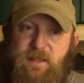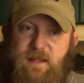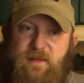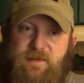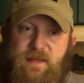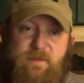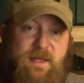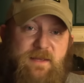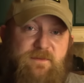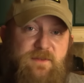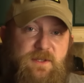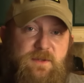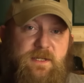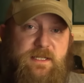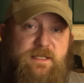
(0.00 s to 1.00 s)
And they may
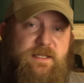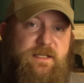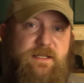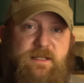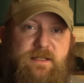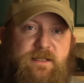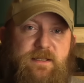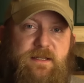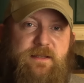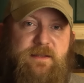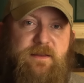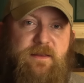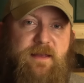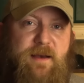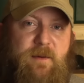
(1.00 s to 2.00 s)
view it
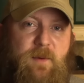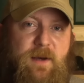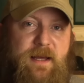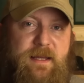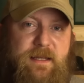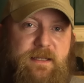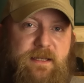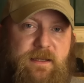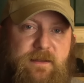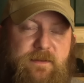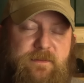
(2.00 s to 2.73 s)
that way,